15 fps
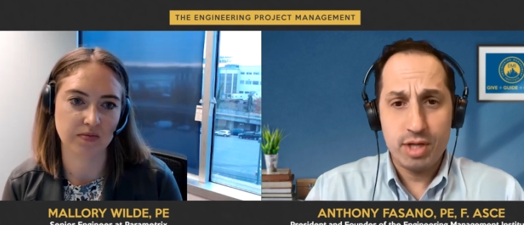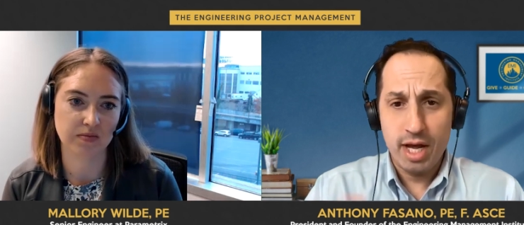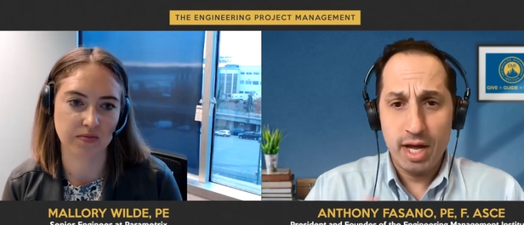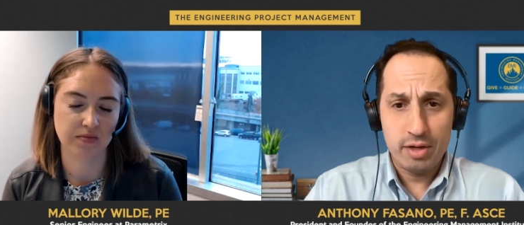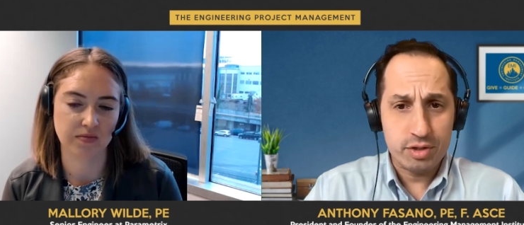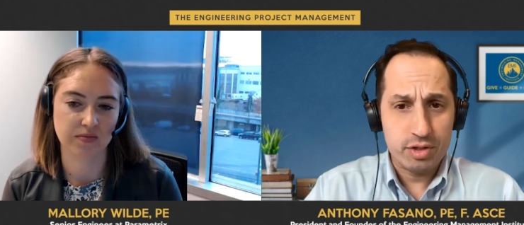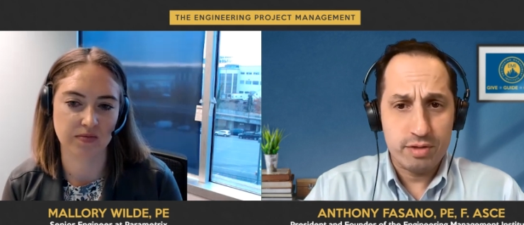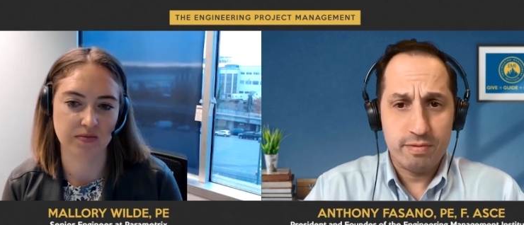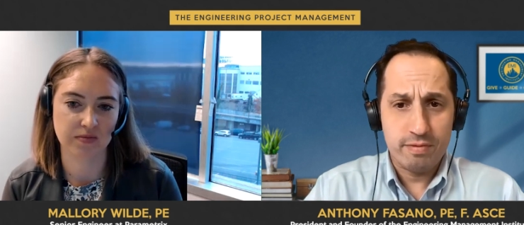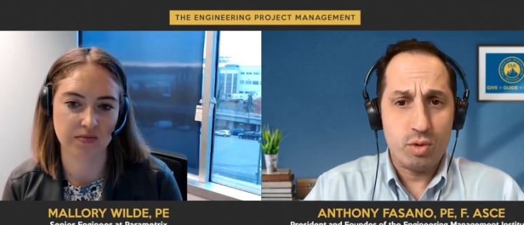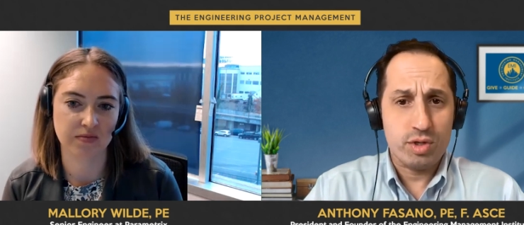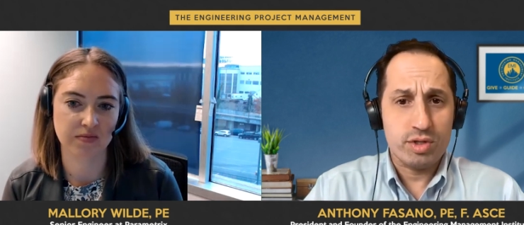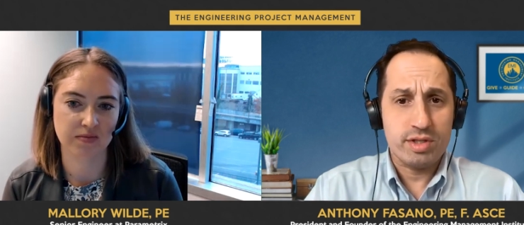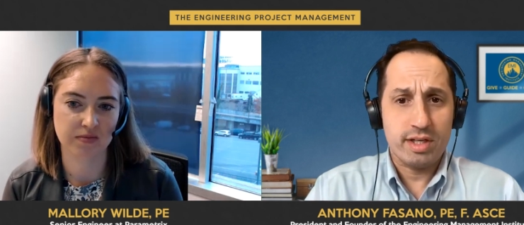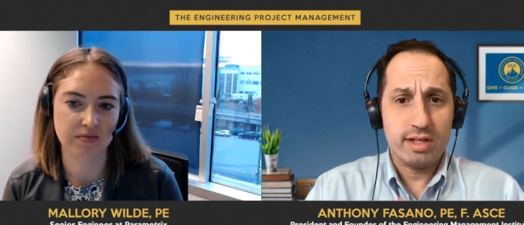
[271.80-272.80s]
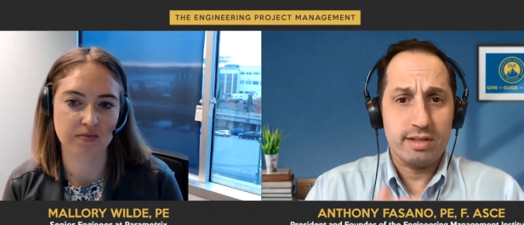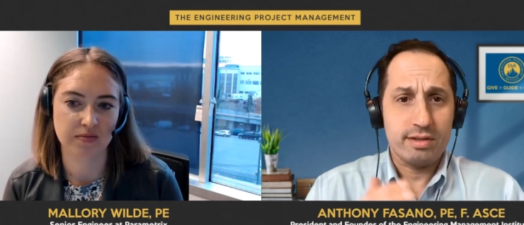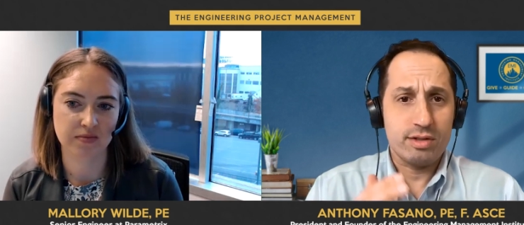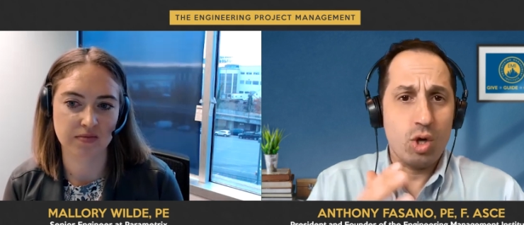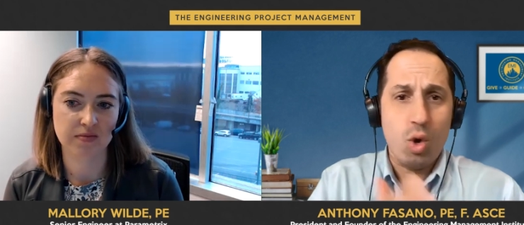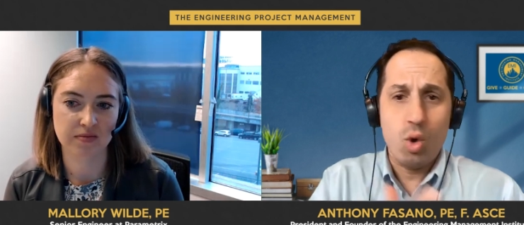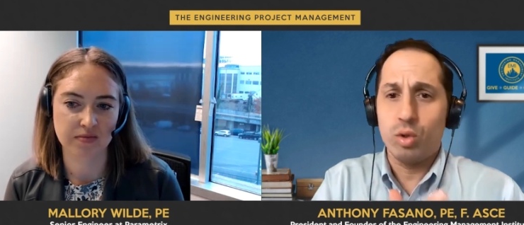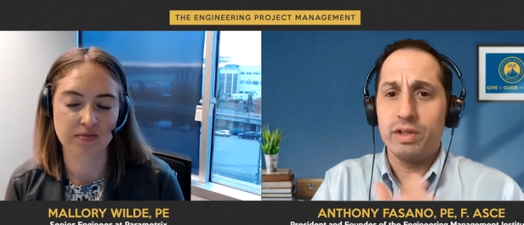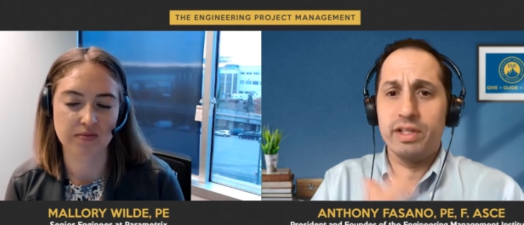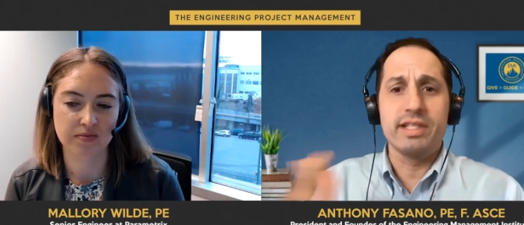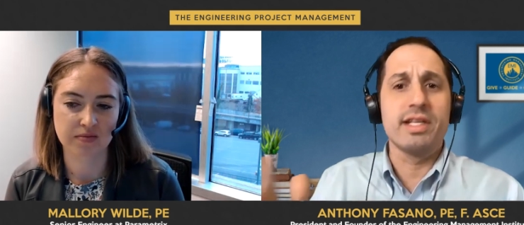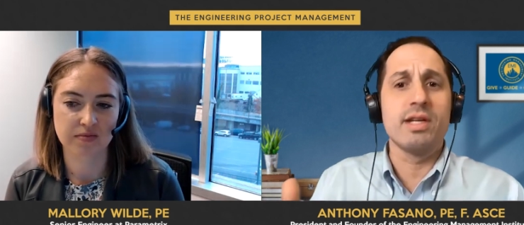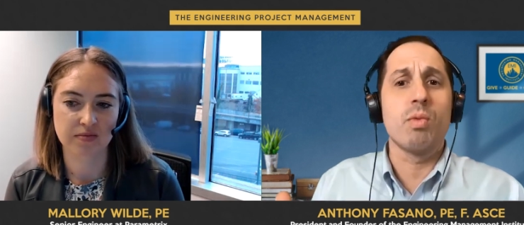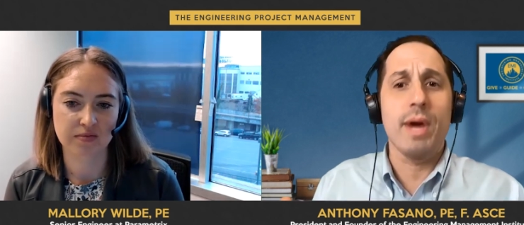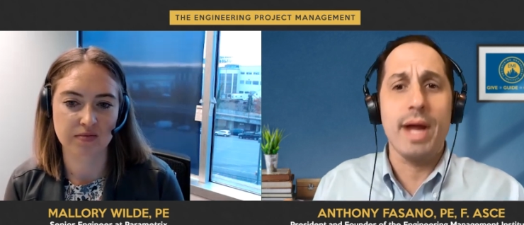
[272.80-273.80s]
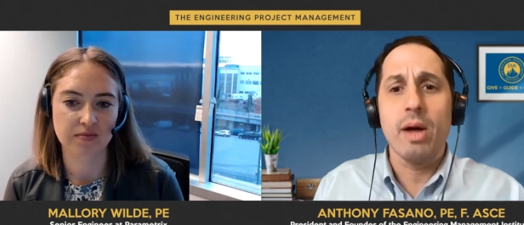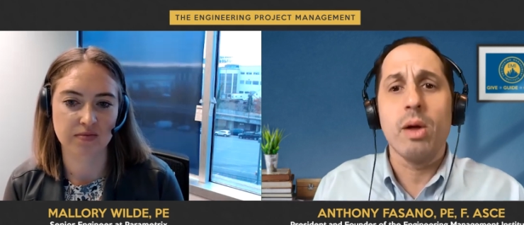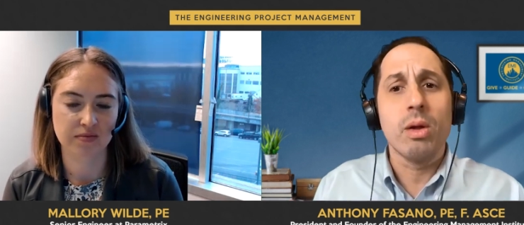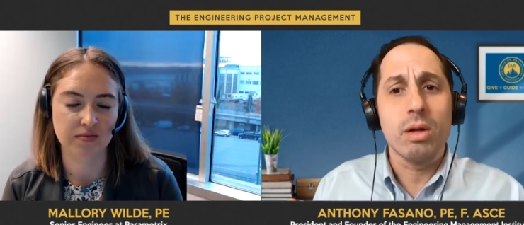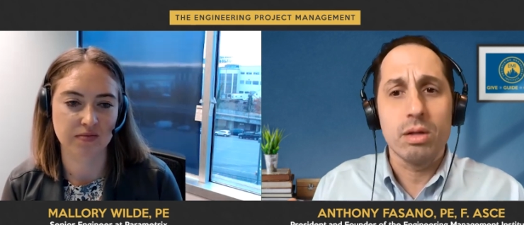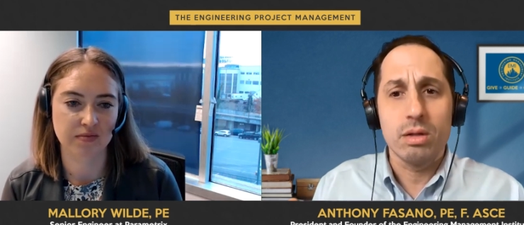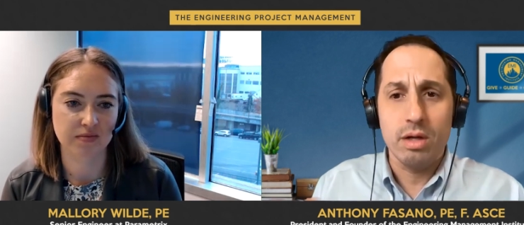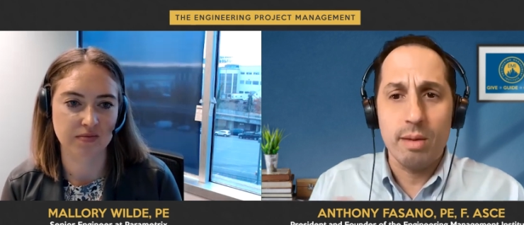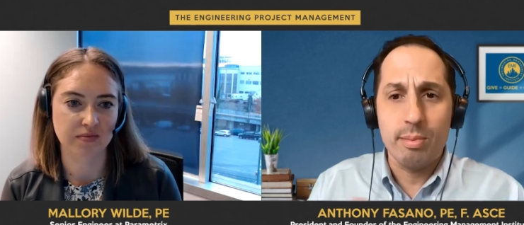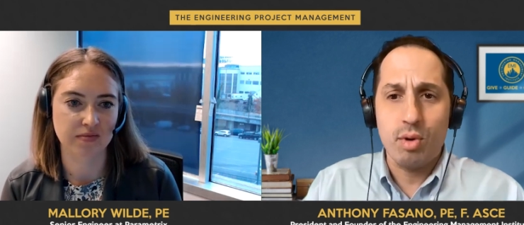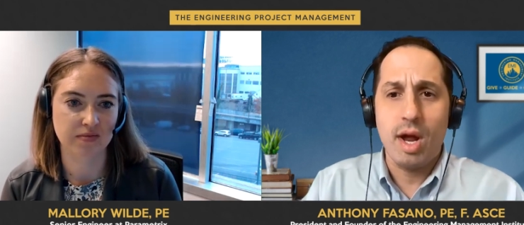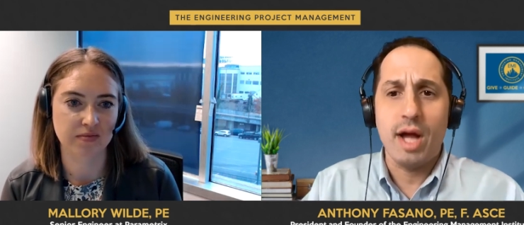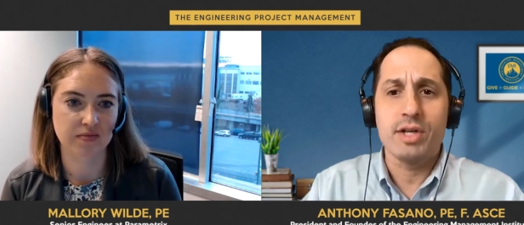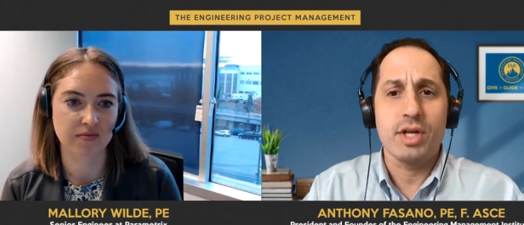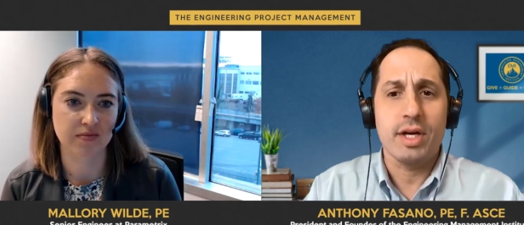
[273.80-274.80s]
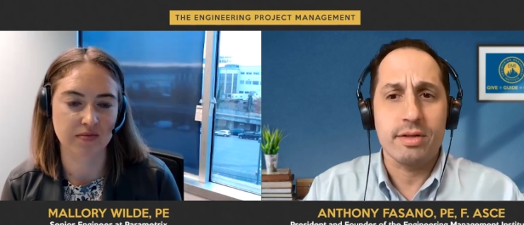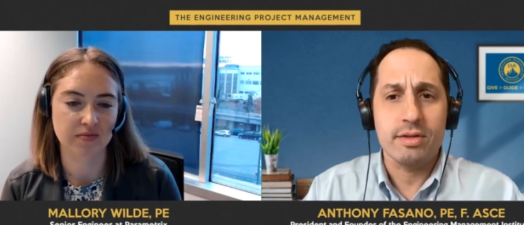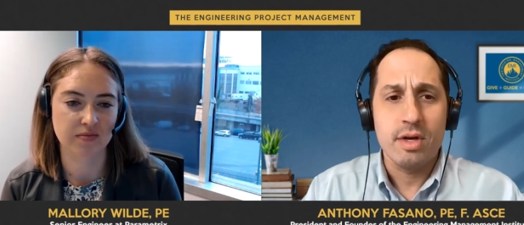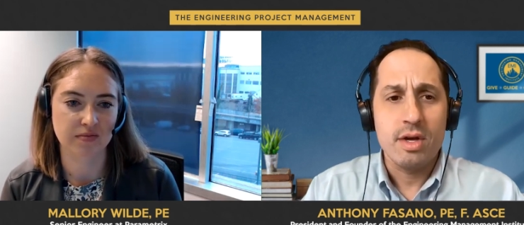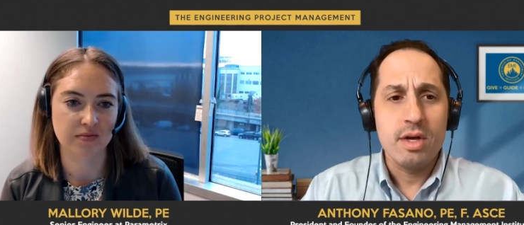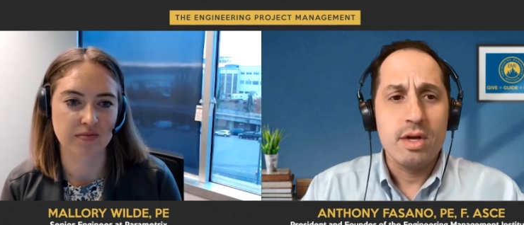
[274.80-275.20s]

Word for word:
Speaker 1: challenges of course that can totally derail a project